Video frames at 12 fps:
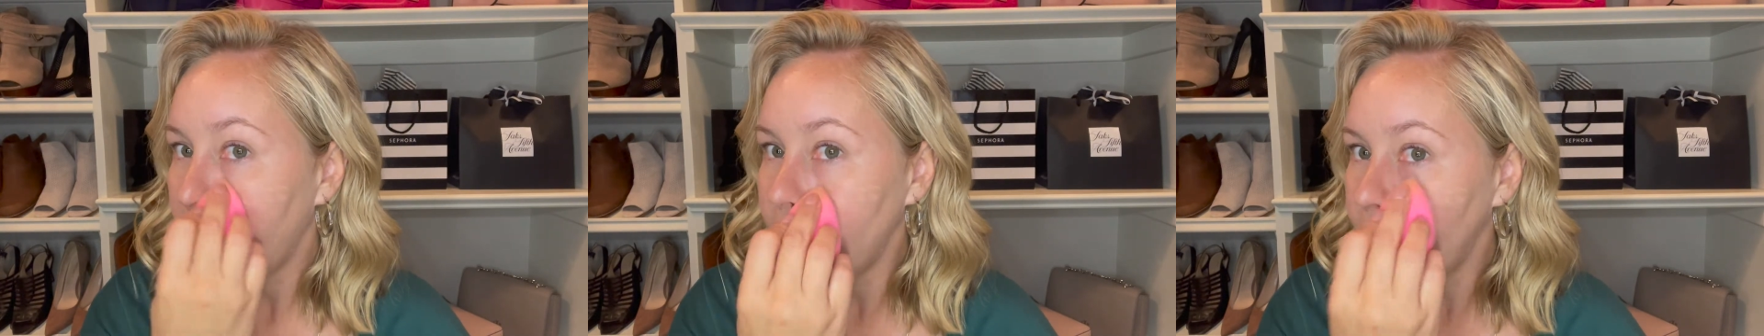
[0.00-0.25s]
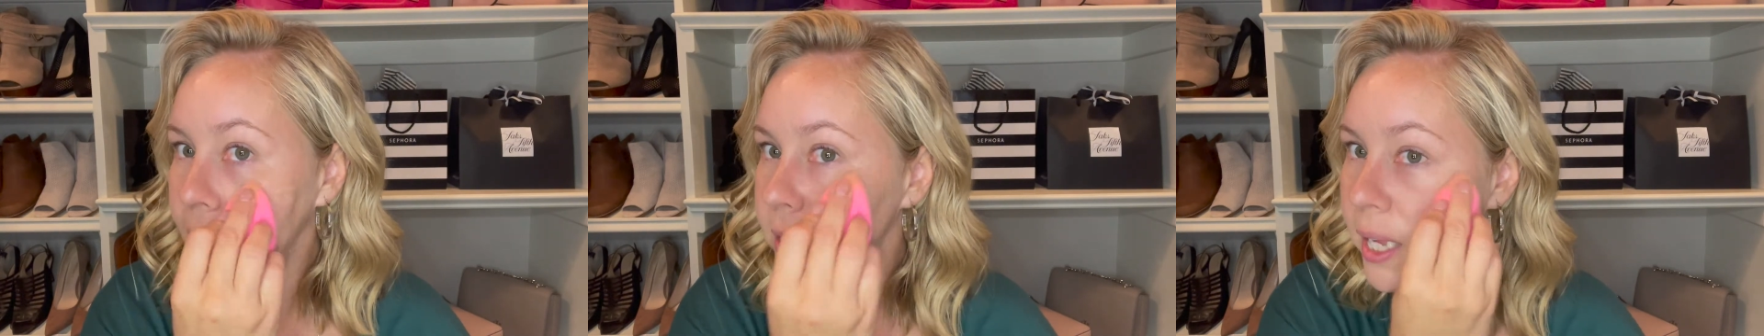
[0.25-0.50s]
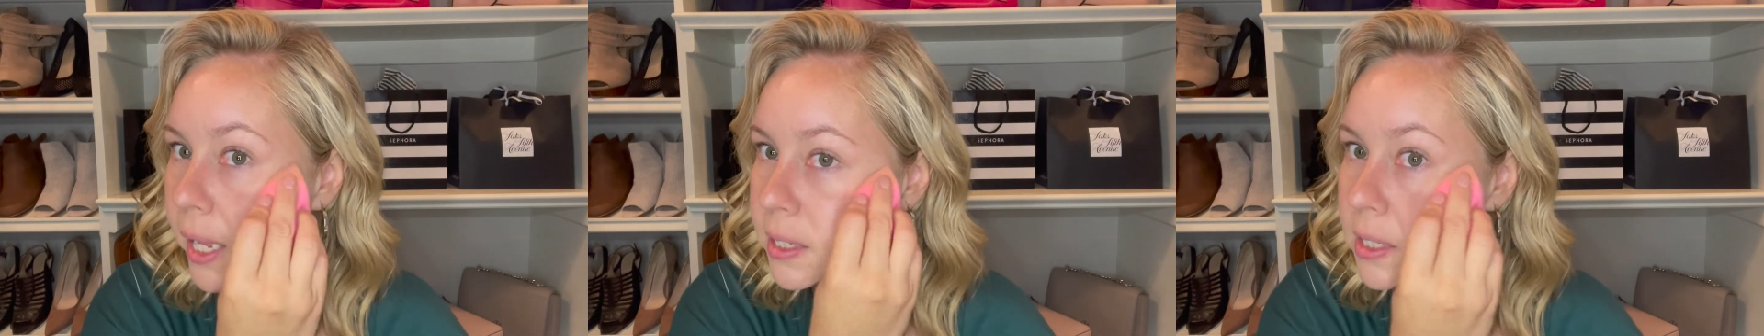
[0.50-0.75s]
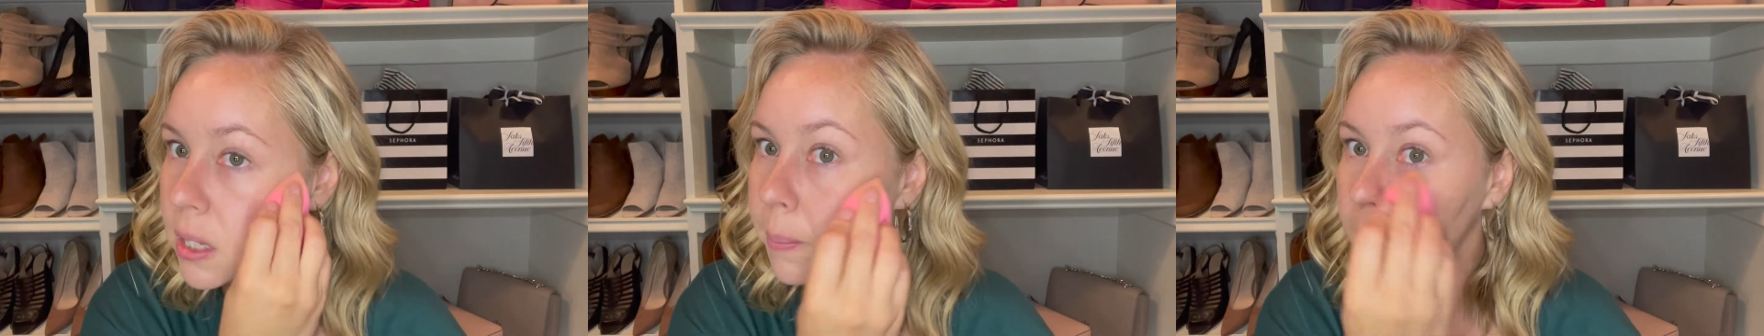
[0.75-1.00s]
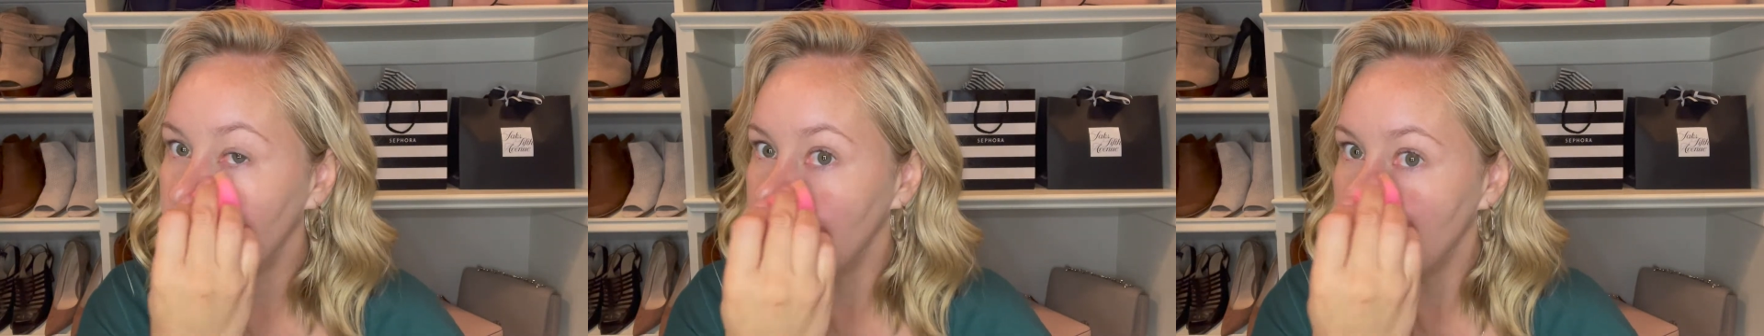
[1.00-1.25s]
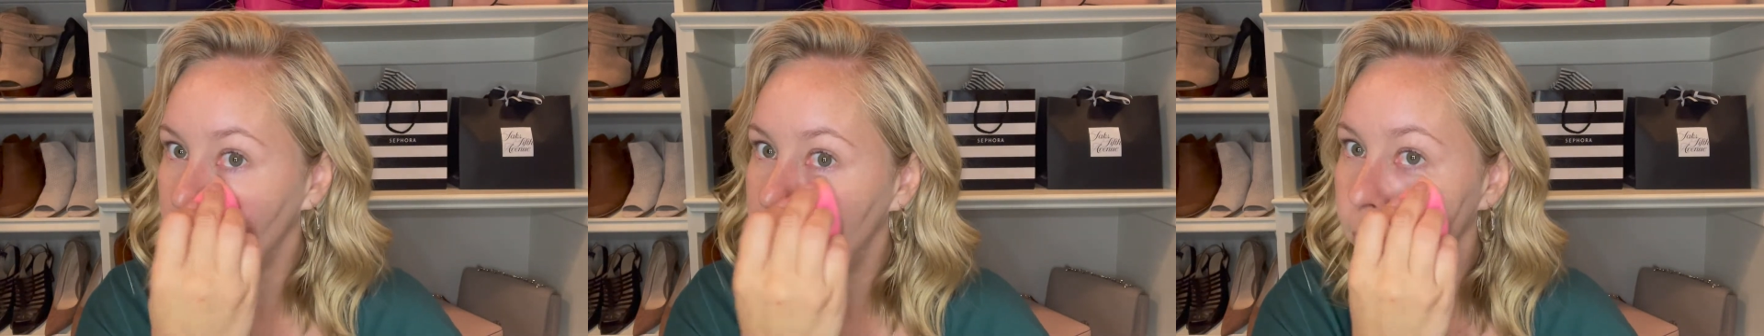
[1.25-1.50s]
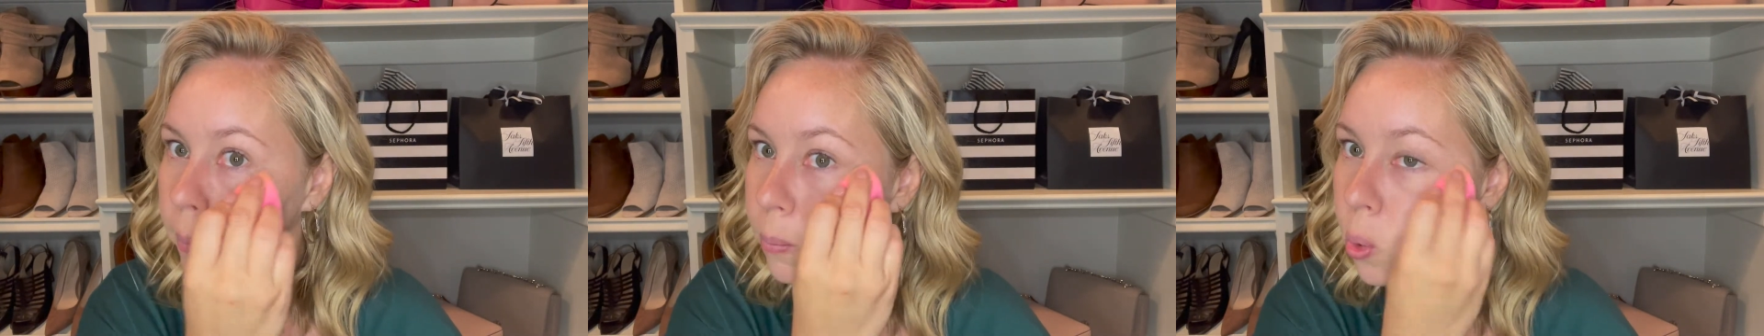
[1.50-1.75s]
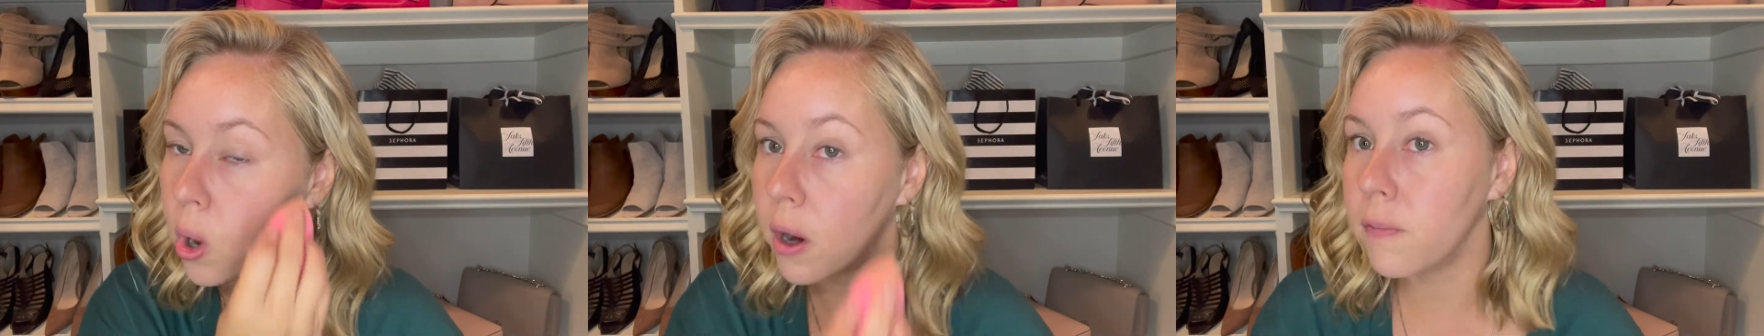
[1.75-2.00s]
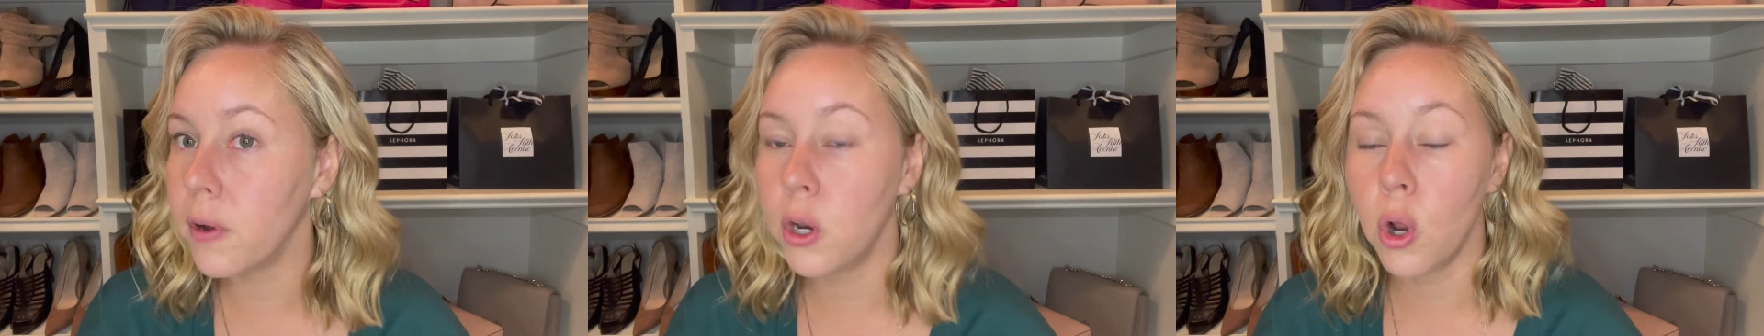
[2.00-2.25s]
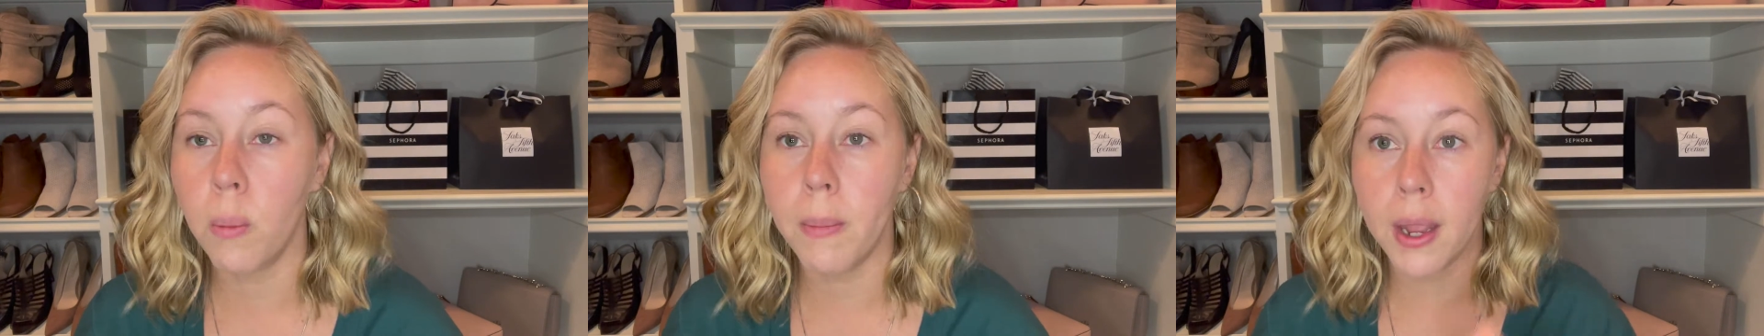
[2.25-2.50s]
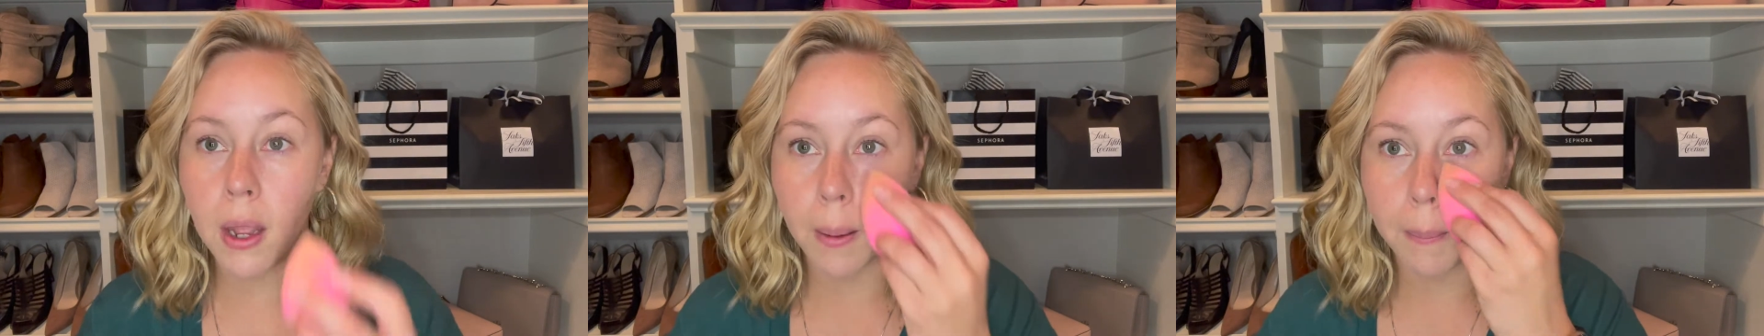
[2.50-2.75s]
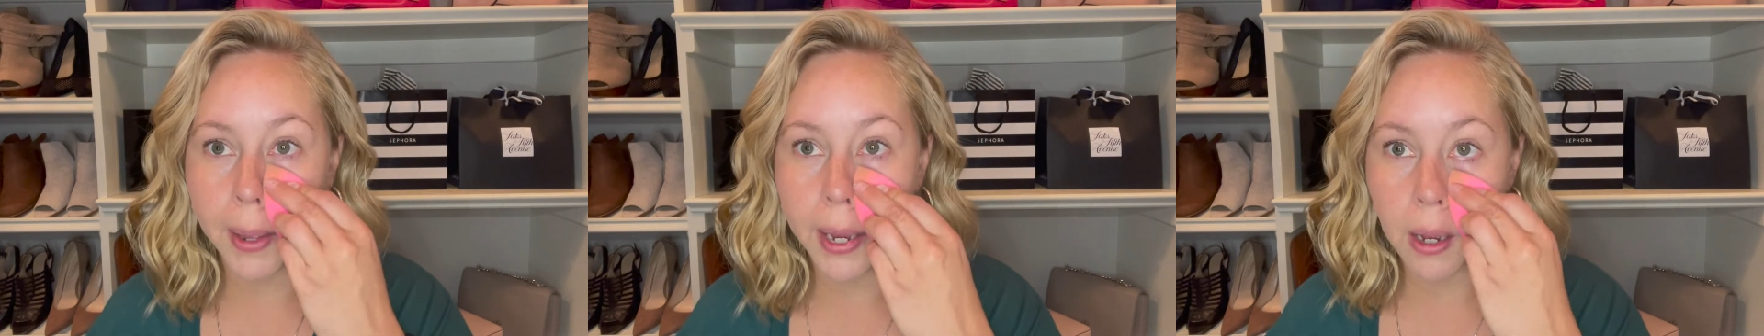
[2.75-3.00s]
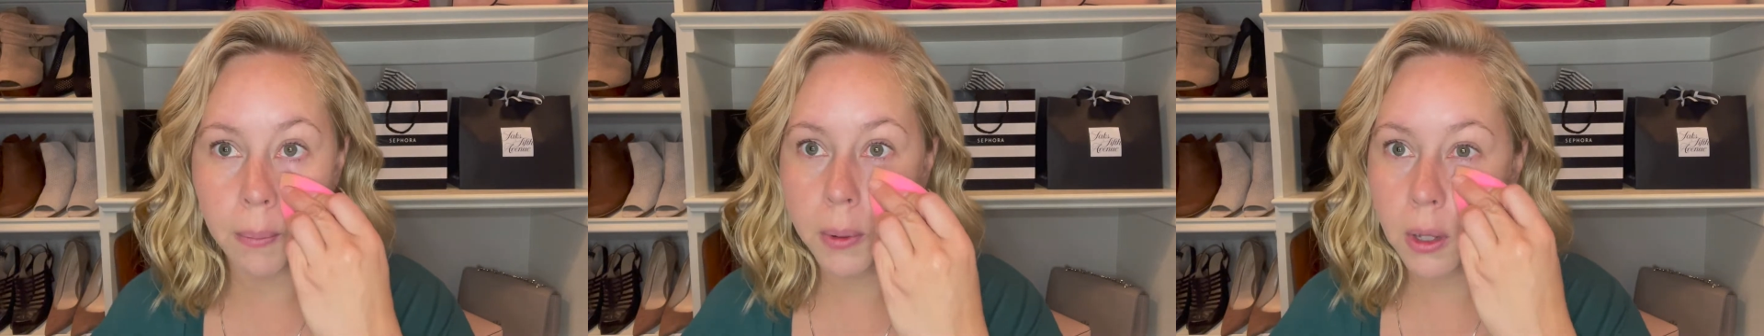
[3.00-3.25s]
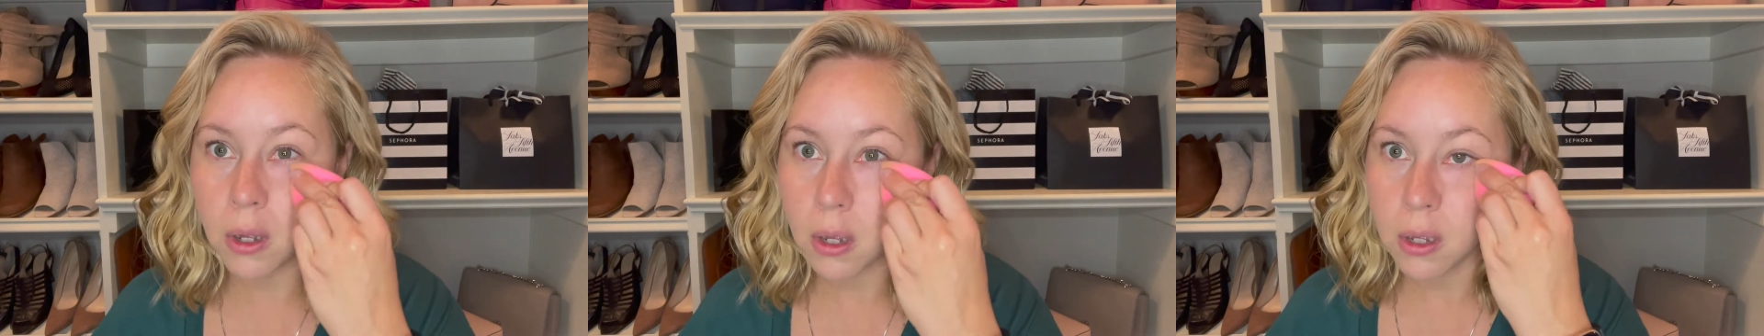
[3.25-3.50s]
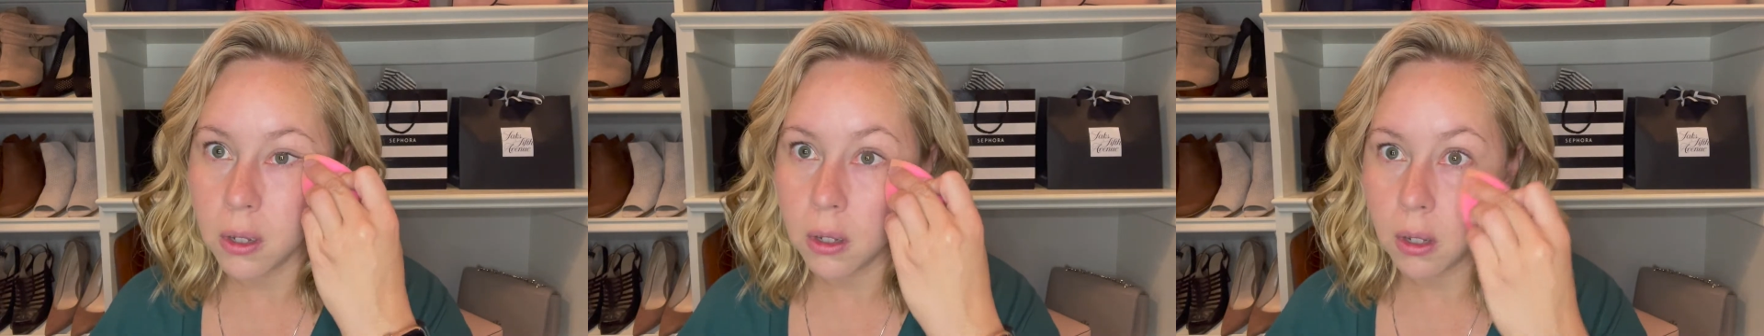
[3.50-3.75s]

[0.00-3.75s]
it tends to be a little bit more of a no makeup look.